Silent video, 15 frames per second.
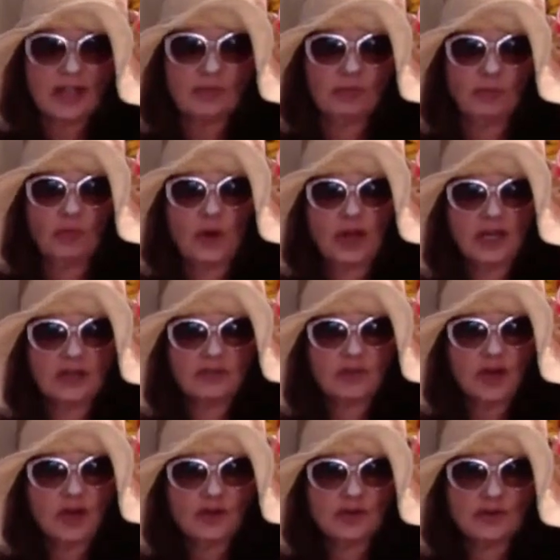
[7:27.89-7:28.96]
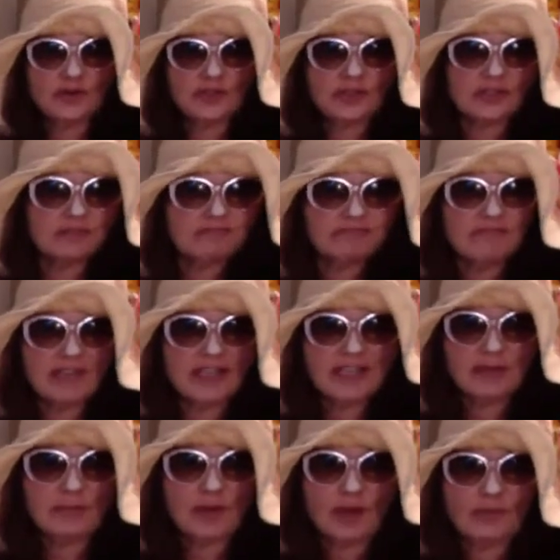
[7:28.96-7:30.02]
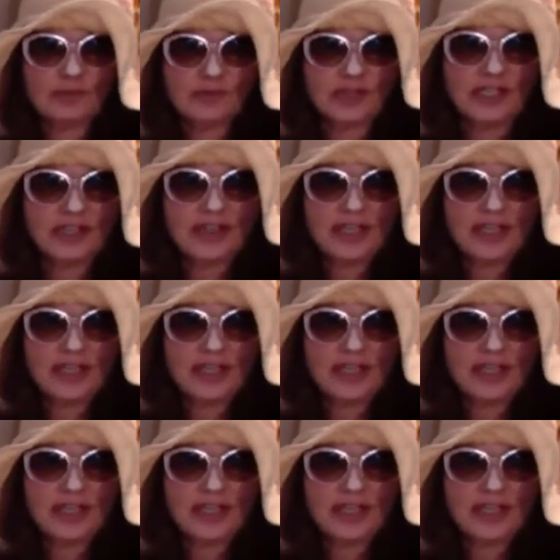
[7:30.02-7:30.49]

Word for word: What grows in a palm tree?